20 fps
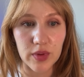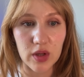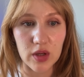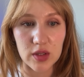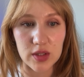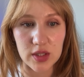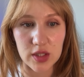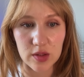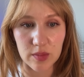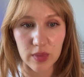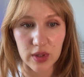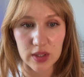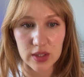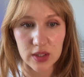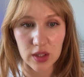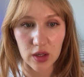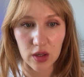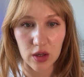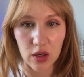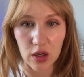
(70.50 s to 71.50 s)
customize
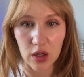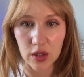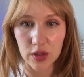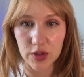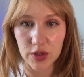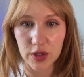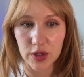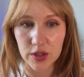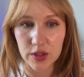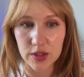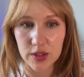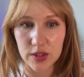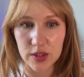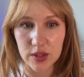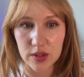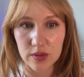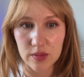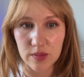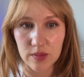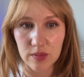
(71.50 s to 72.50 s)
the
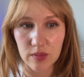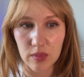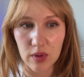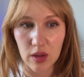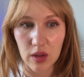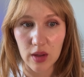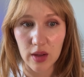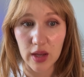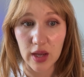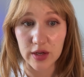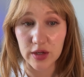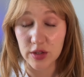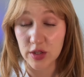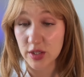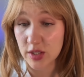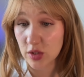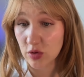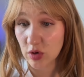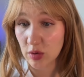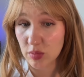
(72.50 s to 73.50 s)
colors, add a
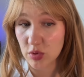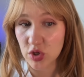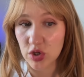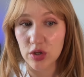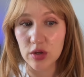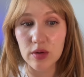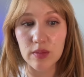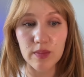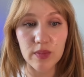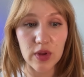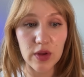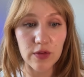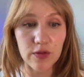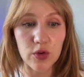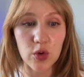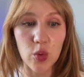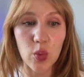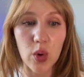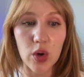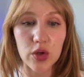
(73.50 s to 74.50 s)
description if
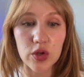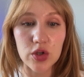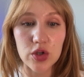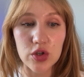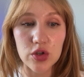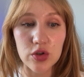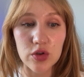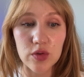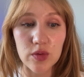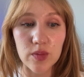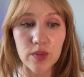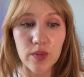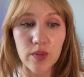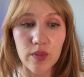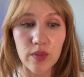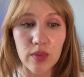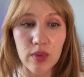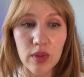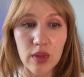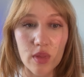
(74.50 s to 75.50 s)
you want to.
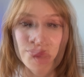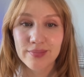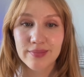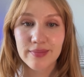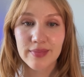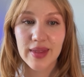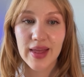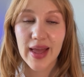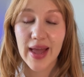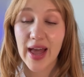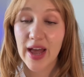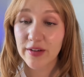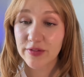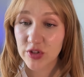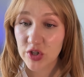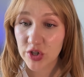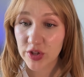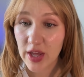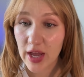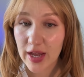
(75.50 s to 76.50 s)

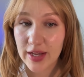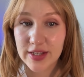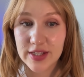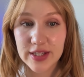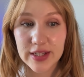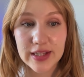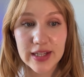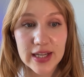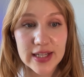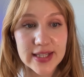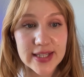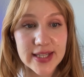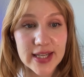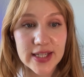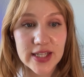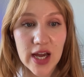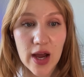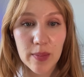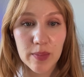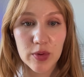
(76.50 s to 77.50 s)
After that, let's
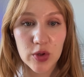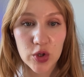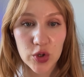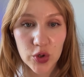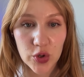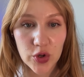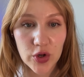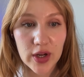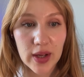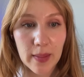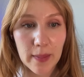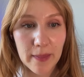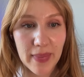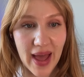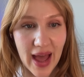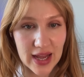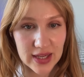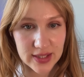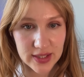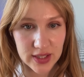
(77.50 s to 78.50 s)
set up your
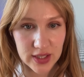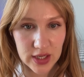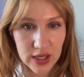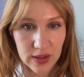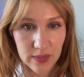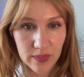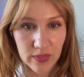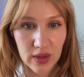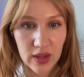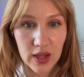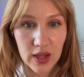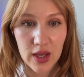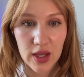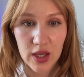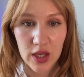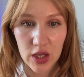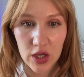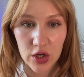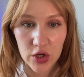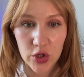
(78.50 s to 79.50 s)
capacity.
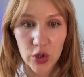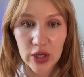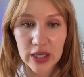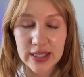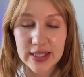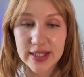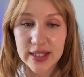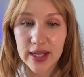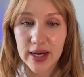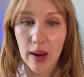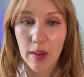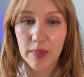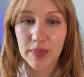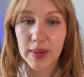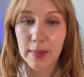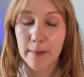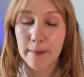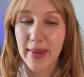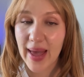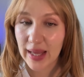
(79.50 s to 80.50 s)
Here you can set up
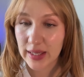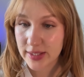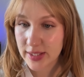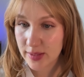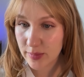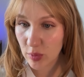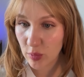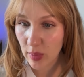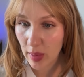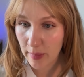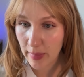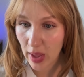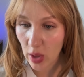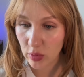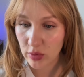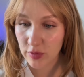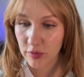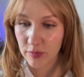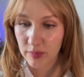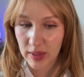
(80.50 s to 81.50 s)
the maximum
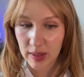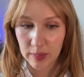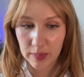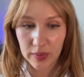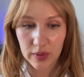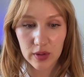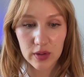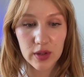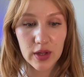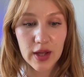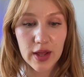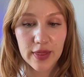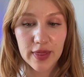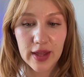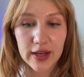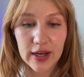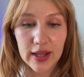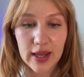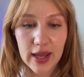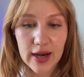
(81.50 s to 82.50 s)
amount of people
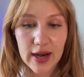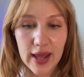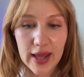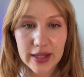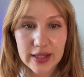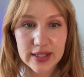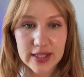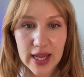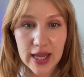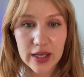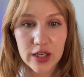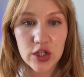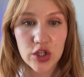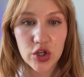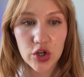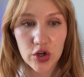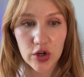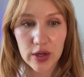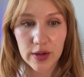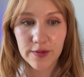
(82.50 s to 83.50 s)
that can attend
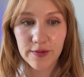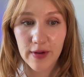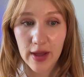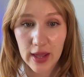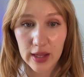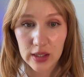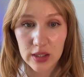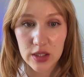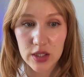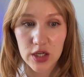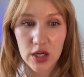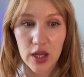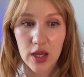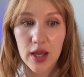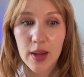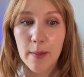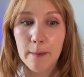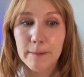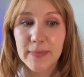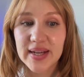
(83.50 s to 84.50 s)
your event,
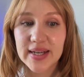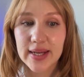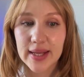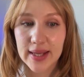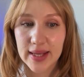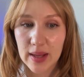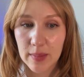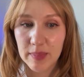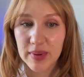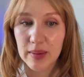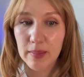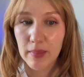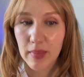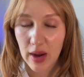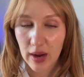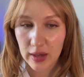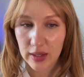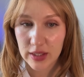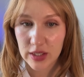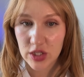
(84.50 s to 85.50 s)
but keep in
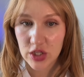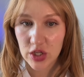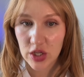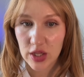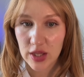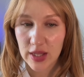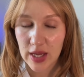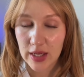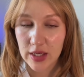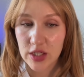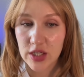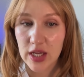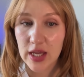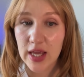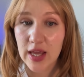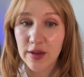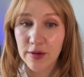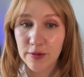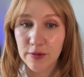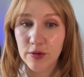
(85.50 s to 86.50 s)
mind that
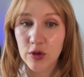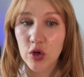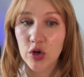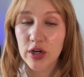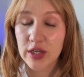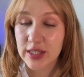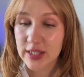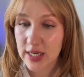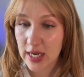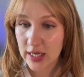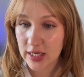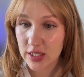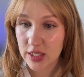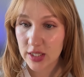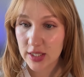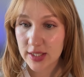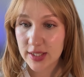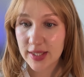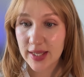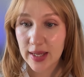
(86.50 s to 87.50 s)
if your
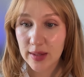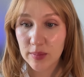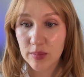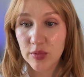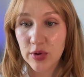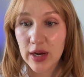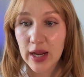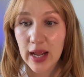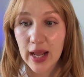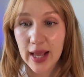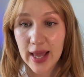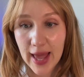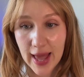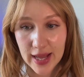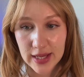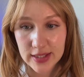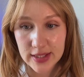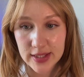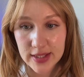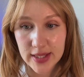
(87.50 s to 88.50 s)
attendees can bring
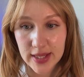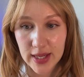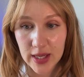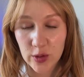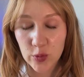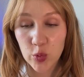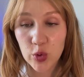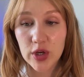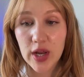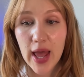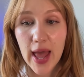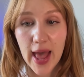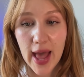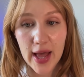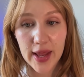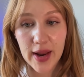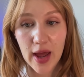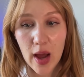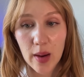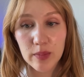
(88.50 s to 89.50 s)
guests, it would
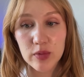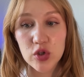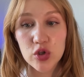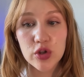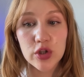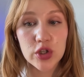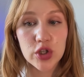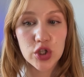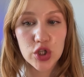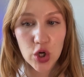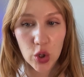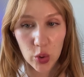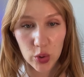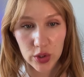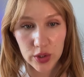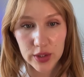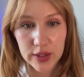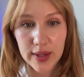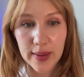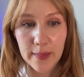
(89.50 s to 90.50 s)
add up to the
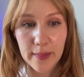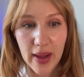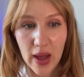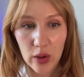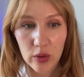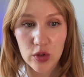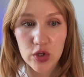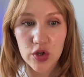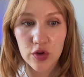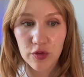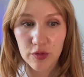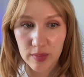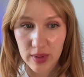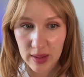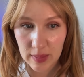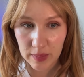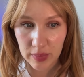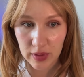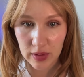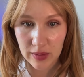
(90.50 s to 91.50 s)
total amount of
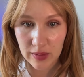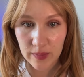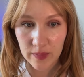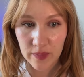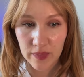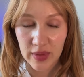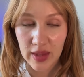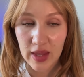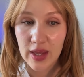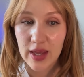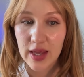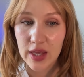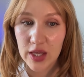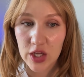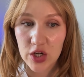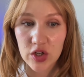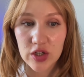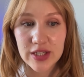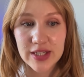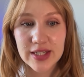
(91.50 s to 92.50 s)
people.
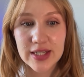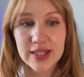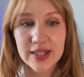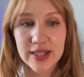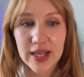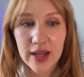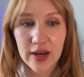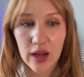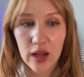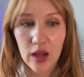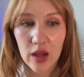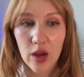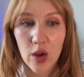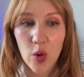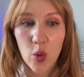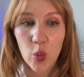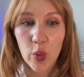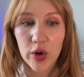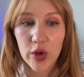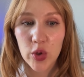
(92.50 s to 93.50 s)
Here is the setting
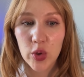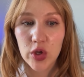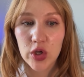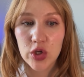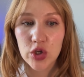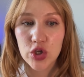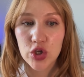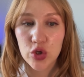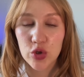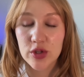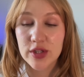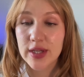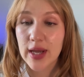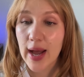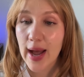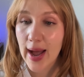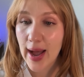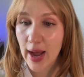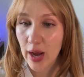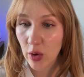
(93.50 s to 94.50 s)
where you can choose
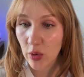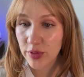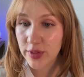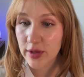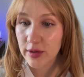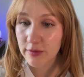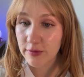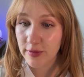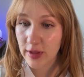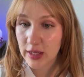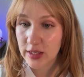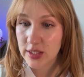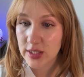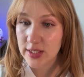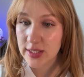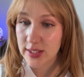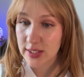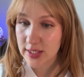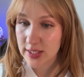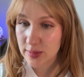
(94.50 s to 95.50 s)
how the event
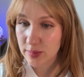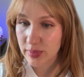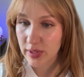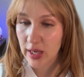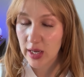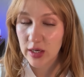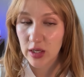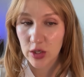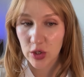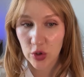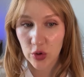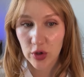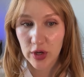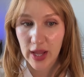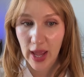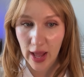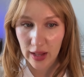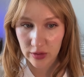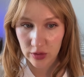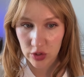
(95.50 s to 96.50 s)
is displayed in your
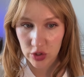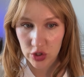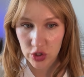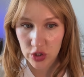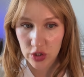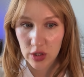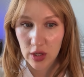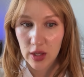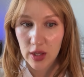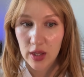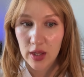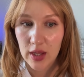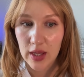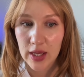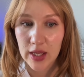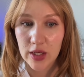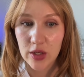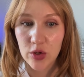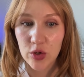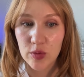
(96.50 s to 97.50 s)
calendar.
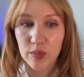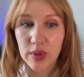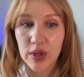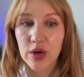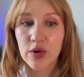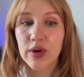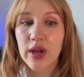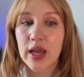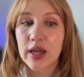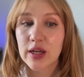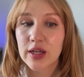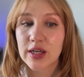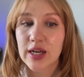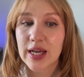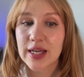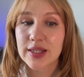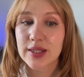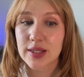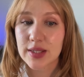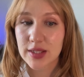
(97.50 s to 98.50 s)
It could be created
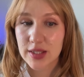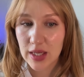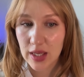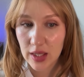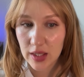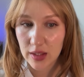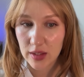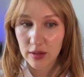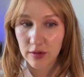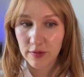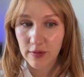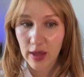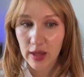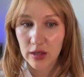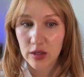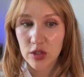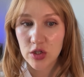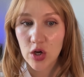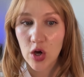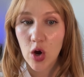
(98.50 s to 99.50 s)
as a single
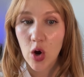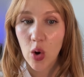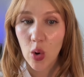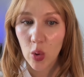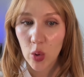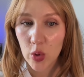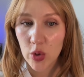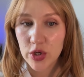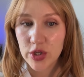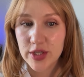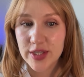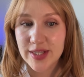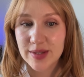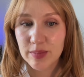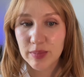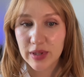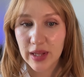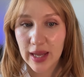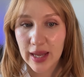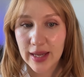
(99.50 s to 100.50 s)
event or
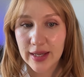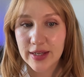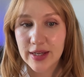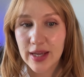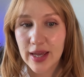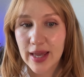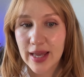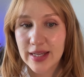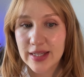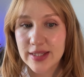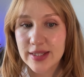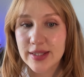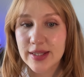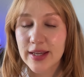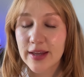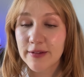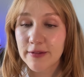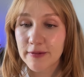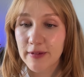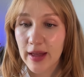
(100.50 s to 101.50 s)
displayed as
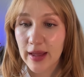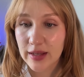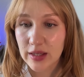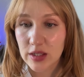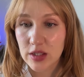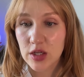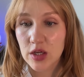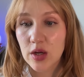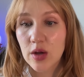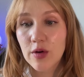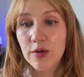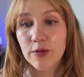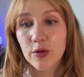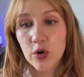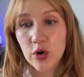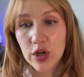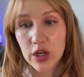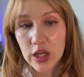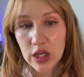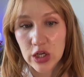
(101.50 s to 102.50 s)
event
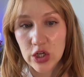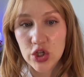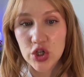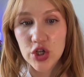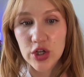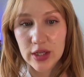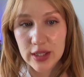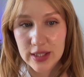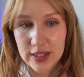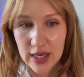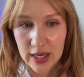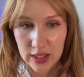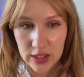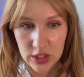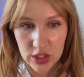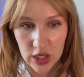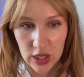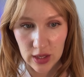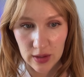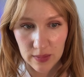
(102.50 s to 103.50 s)
for each
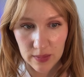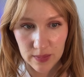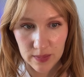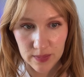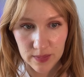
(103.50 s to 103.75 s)
attendee.